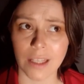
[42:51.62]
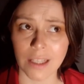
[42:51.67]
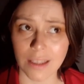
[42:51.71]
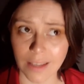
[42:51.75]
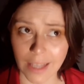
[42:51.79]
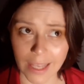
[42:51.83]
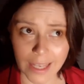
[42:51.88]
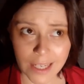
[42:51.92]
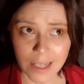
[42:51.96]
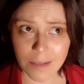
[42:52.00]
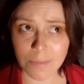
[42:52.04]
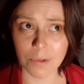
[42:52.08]
a
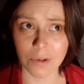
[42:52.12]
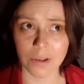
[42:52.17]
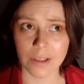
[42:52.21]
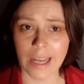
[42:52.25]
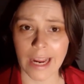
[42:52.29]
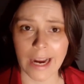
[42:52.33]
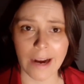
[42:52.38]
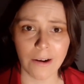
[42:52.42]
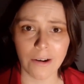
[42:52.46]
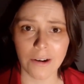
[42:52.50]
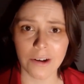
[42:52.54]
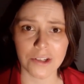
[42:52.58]
likable
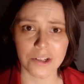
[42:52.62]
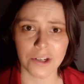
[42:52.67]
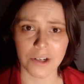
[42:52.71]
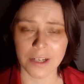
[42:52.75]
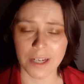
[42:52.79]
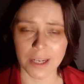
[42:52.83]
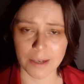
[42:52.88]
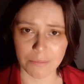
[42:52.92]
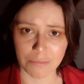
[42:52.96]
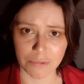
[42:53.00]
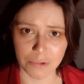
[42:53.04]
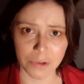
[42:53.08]
character
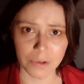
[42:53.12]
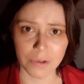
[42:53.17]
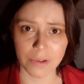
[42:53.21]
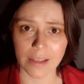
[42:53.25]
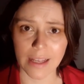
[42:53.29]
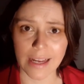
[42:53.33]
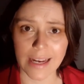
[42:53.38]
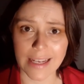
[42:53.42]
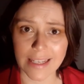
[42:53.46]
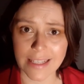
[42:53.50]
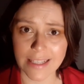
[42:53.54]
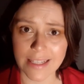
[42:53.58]
get
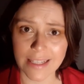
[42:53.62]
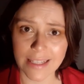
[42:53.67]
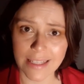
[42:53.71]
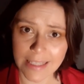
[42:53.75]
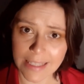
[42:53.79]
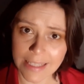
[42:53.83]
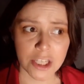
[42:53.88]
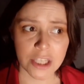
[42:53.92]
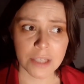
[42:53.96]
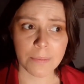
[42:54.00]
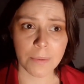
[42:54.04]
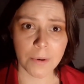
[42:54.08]
brutalized
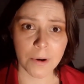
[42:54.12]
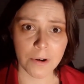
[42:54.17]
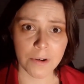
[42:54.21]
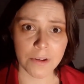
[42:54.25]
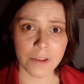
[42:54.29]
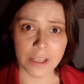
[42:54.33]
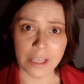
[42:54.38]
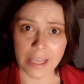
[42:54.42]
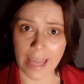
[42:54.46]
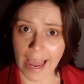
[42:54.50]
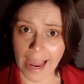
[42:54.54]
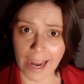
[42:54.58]
to
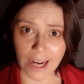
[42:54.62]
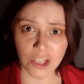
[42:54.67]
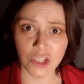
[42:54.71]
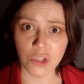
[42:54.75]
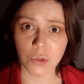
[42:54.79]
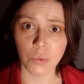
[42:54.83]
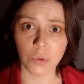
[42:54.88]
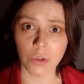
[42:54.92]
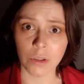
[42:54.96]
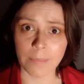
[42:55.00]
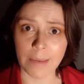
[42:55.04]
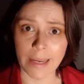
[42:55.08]
spur the
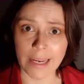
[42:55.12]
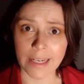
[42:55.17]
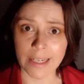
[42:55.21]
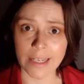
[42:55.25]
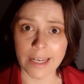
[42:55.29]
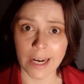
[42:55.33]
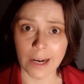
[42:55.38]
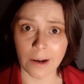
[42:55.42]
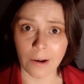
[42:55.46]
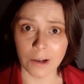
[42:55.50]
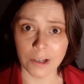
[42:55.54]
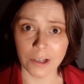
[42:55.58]
actual main
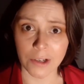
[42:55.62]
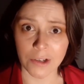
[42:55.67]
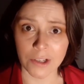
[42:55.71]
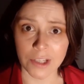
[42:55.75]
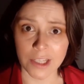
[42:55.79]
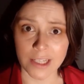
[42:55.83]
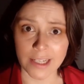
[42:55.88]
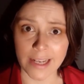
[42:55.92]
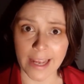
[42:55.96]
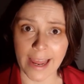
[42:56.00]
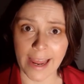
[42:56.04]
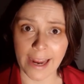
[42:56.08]

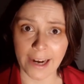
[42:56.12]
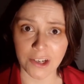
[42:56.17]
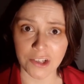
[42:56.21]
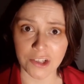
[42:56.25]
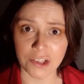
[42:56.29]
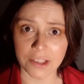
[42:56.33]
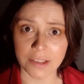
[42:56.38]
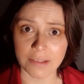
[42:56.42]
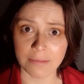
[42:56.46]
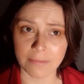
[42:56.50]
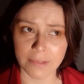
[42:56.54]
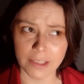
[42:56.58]
characters into
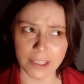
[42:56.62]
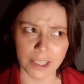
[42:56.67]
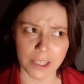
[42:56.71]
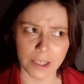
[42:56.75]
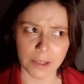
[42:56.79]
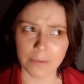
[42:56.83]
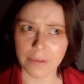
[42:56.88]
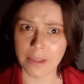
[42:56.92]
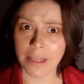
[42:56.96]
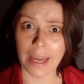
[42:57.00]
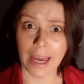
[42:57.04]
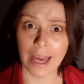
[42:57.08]
action. You
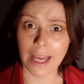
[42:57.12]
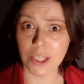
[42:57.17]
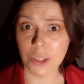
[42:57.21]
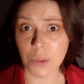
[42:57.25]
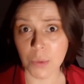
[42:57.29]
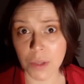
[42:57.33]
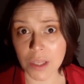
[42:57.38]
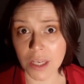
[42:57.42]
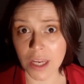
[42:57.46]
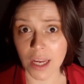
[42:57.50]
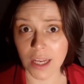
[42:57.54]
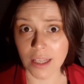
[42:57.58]
know, the guys
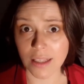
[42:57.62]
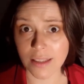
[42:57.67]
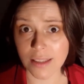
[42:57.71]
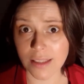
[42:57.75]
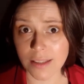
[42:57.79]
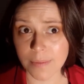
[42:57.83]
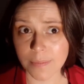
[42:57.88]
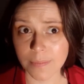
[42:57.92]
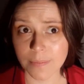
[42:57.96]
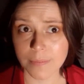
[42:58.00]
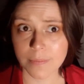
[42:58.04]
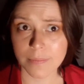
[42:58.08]
with the
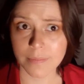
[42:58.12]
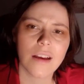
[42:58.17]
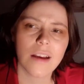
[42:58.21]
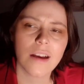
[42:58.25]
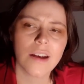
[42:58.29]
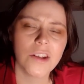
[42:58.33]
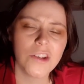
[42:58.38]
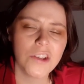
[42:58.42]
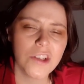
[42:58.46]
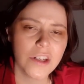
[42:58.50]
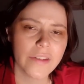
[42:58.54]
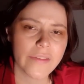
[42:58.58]
guns.
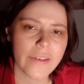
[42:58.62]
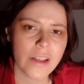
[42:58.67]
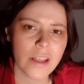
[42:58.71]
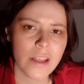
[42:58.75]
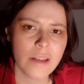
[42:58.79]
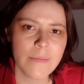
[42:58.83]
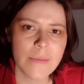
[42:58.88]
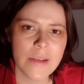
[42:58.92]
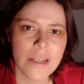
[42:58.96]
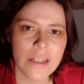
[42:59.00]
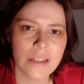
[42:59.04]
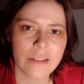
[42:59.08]

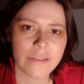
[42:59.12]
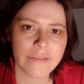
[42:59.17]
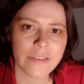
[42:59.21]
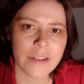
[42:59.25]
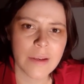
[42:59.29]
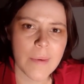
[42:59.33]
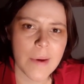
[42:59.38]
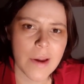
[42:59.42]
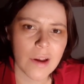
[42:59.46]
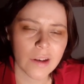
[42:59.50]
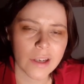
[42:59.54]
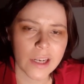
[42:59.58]
Underdevelopment of
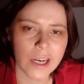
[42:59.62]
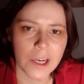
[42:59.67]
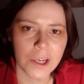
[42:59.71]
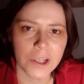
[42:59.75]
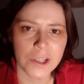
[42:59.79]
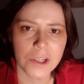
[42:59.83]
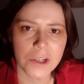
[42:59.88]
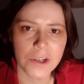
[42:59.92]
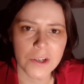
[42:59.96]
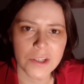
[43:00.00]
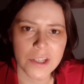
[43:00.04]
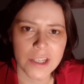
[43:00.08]
female
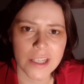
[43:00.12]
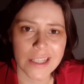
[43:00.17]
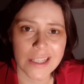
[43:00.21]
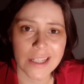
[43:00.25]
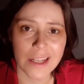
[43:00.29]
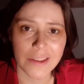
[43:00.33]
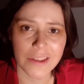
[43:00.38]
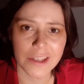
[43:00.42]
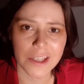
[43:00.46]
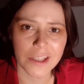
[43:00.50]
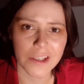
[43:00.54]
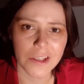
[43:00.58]
characters is
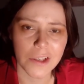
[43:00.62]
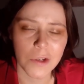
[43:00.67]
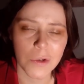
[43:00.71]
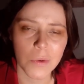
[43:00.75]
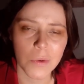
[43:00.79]
nothing